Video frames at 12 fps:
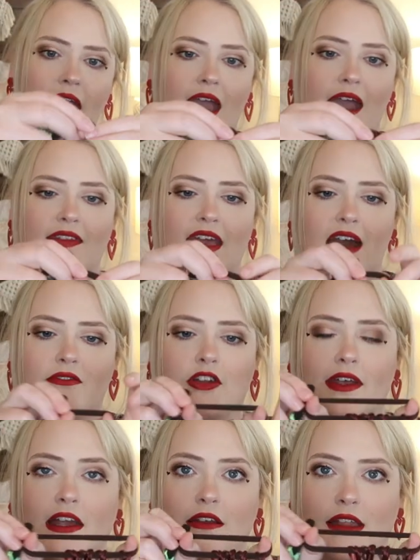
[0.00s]
and they have
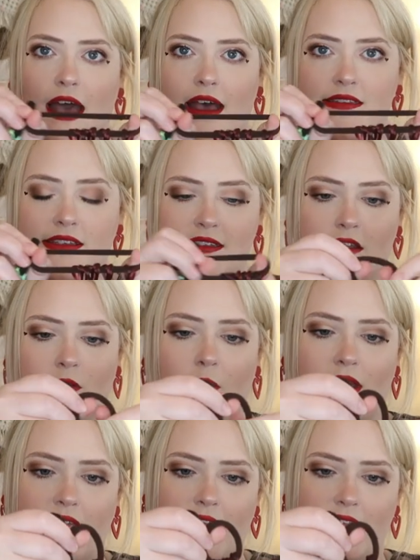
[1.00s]
little hair elastics on
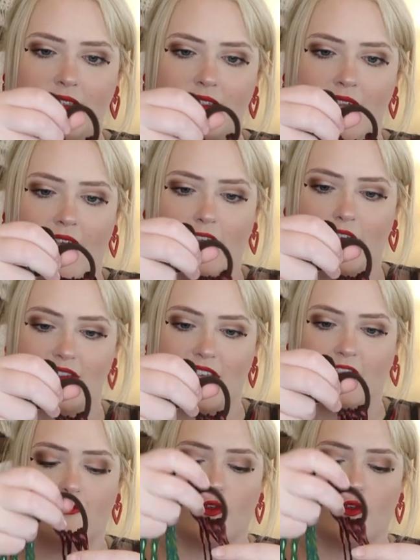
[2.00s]
one end, and there's like